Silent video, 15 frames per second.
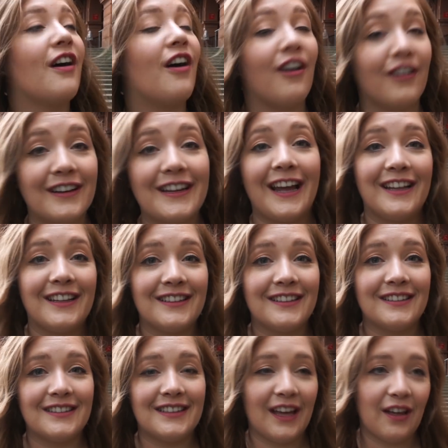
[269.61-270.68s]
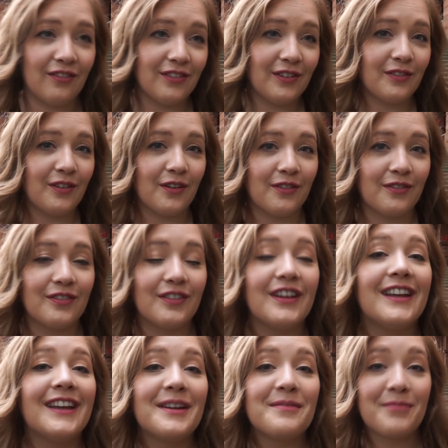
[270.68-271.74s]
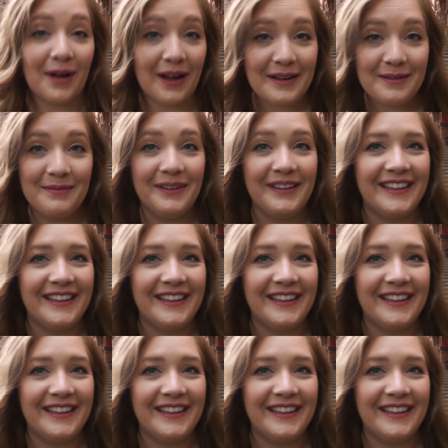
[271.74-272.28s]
Kelvingrove. Behind me.